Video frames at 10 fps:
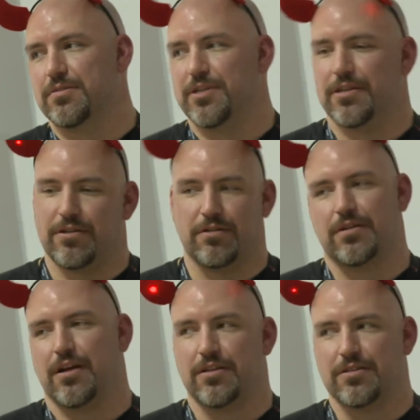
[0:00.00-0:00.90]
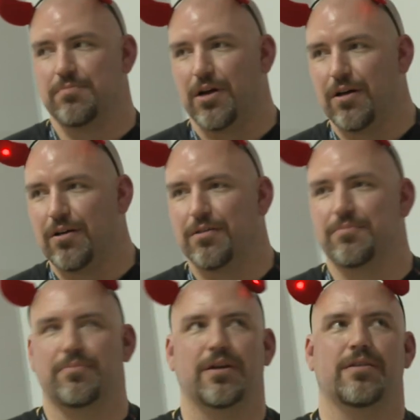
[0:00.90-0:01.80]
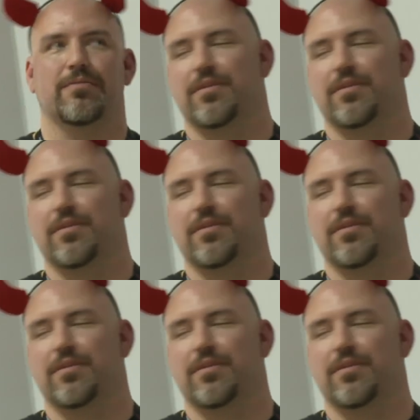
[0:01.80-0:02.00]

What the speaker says: be kind of small, but